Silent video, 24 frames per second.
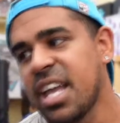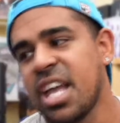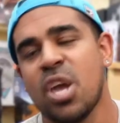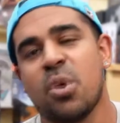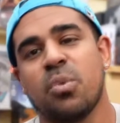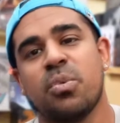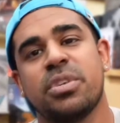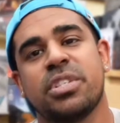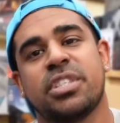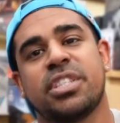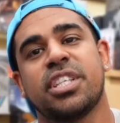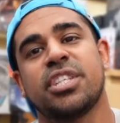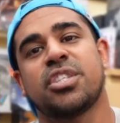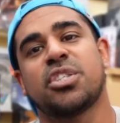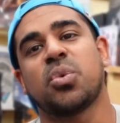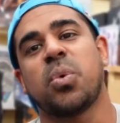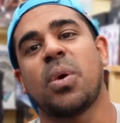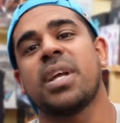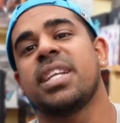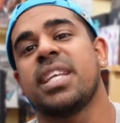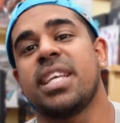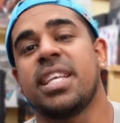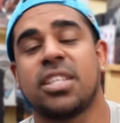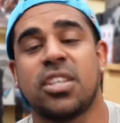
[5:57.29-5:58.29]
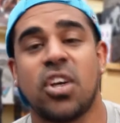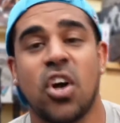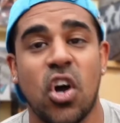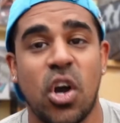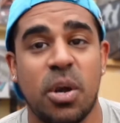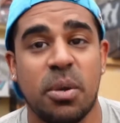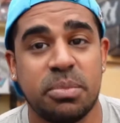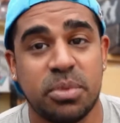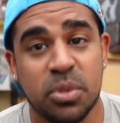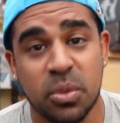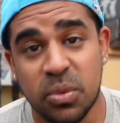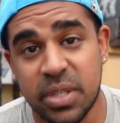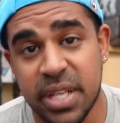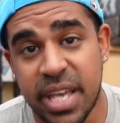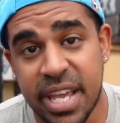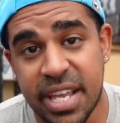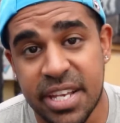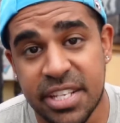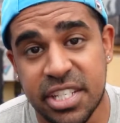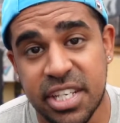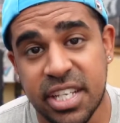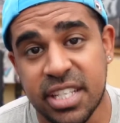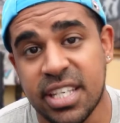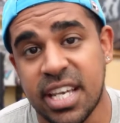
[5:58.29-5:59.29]
which did 20 times all the
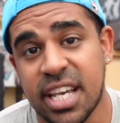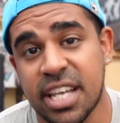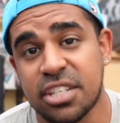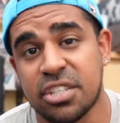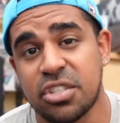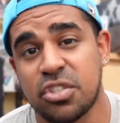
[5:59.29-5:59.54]
energy attached